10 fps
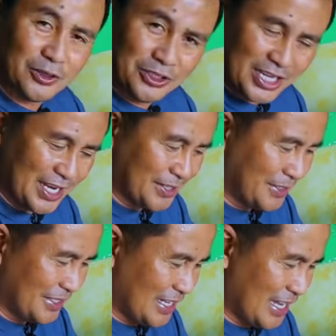
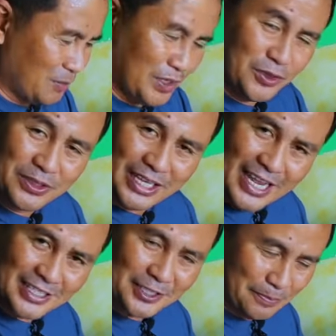container. And we
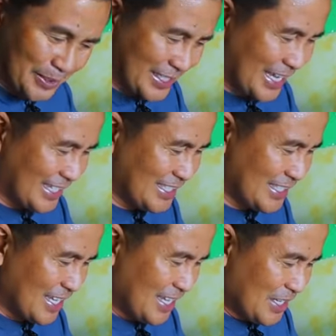utilize the bird
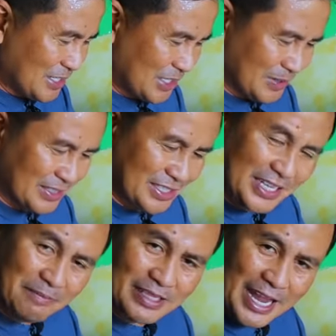cage. So at the
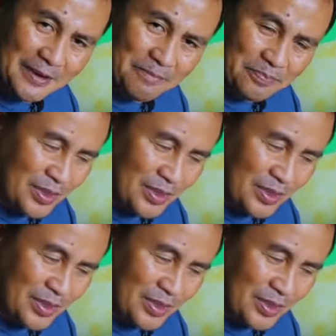same time,